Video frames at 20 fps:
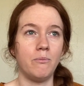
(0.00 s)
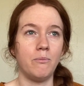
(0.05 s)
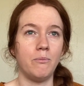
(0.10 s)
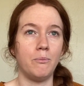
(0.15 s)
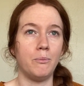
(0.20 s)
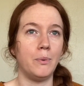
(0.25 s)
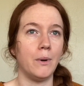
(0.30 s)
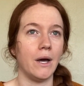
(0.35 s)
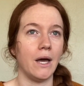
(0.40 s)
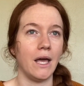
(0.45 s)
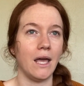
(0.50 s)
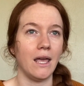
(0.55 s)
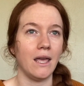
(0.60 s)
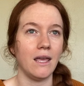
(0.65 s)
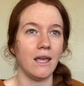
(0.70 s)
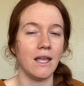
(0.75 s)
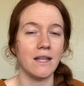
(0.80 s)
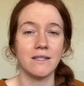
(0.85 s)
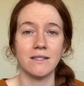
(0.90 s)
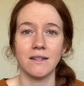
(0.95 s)
but
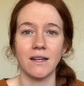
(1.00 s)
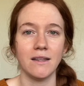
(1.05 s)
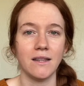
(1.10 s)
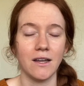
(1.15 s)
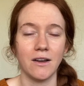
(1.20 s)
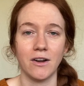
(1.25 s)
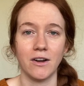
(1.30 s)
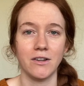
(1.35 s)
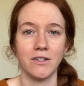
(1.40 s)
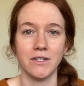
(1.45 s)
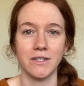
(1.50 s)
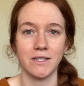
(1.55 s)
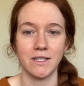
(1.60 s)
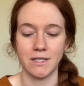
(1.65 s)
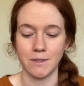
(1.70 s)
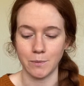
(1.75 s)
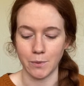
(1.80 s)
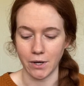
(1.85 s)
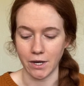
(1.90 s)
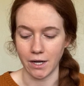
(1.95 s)
it's not that hard just to
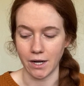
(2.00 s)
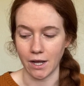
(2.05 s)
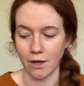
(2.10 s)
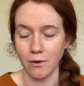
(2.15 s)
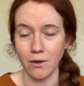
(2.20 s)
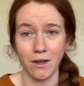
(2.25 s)
spray it out.